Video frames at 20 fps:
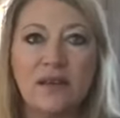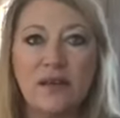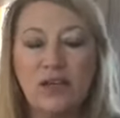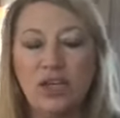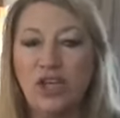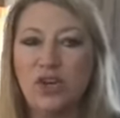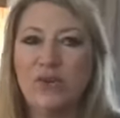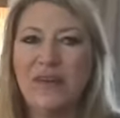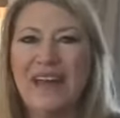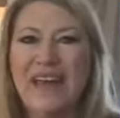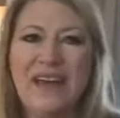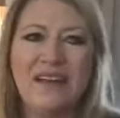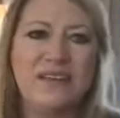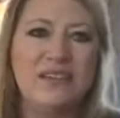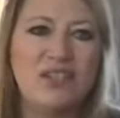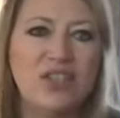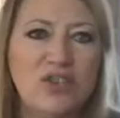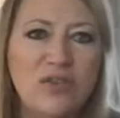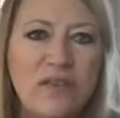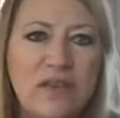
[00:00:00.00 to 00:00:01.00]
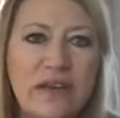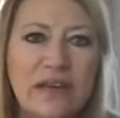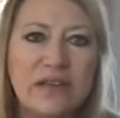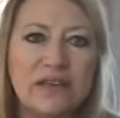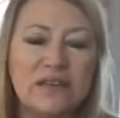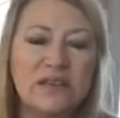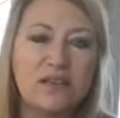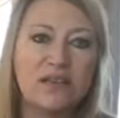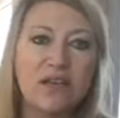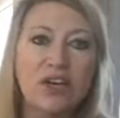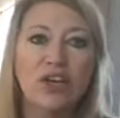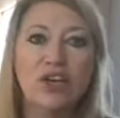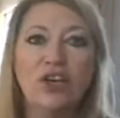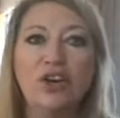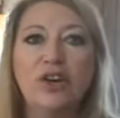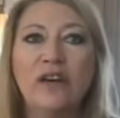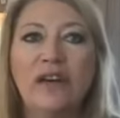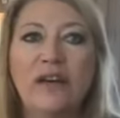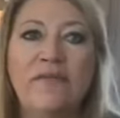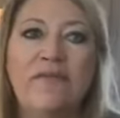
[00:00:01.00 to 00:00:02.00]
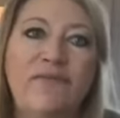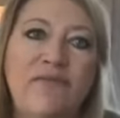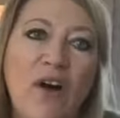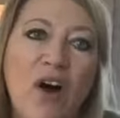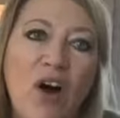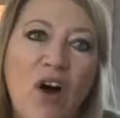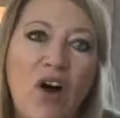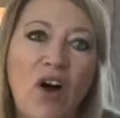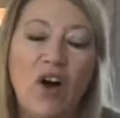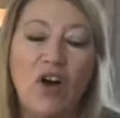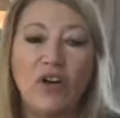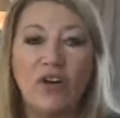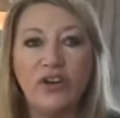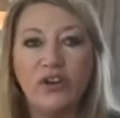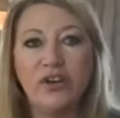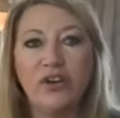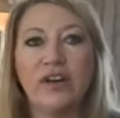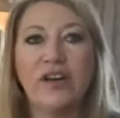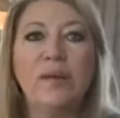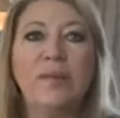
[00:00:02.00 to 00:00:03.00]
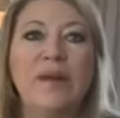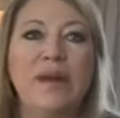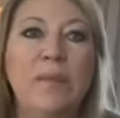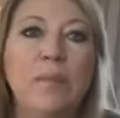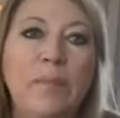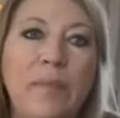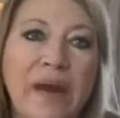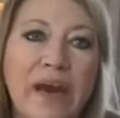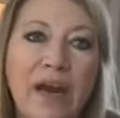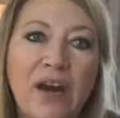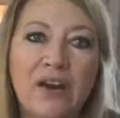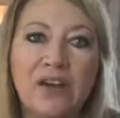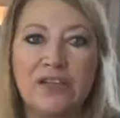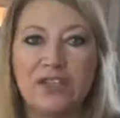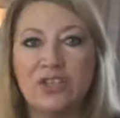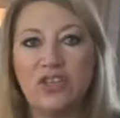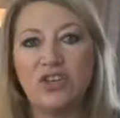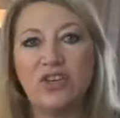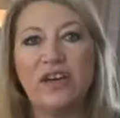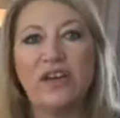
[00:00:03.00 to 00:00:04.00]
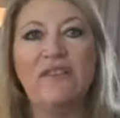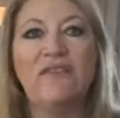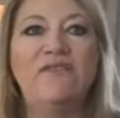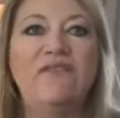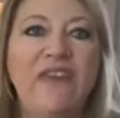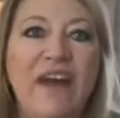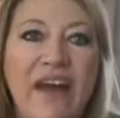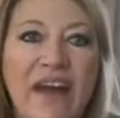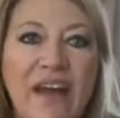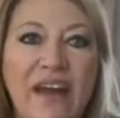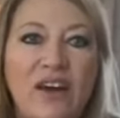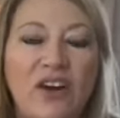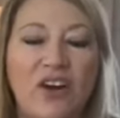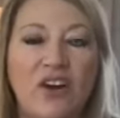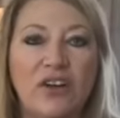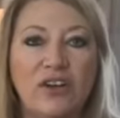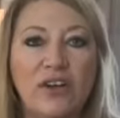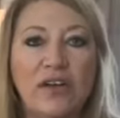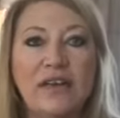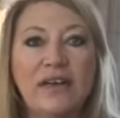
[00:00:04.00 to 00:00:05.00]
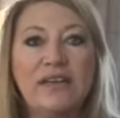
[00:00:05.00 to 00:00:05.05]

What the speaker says: You can't do this. You're going to fall. You're going to be embarrassed. You're going to fail.